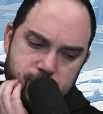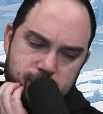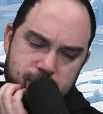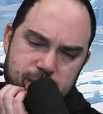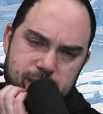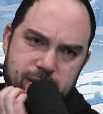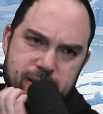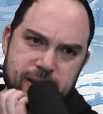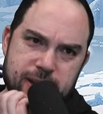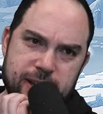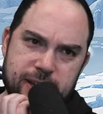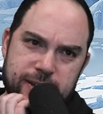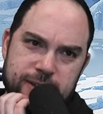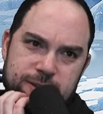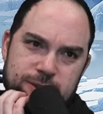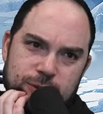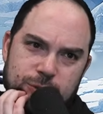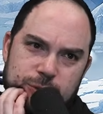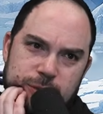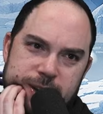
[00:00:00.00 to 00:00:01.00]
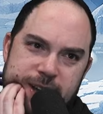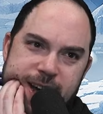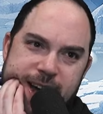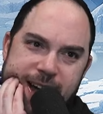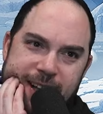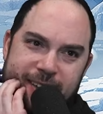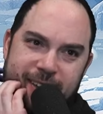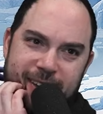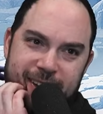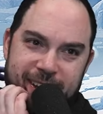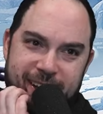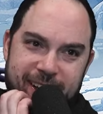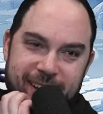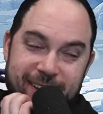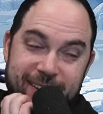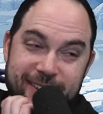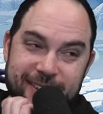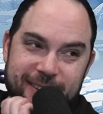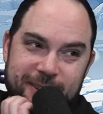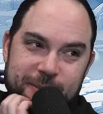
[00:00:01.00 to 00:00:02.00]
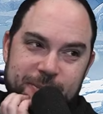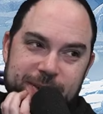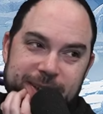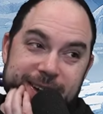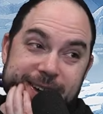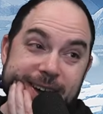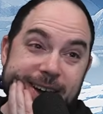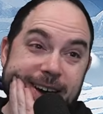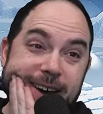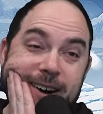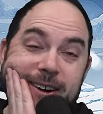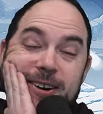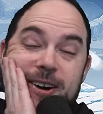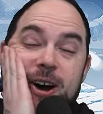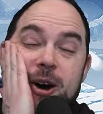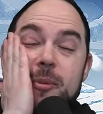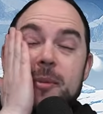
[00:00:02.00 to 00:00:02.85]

need to reallocate a little bit. I don't know,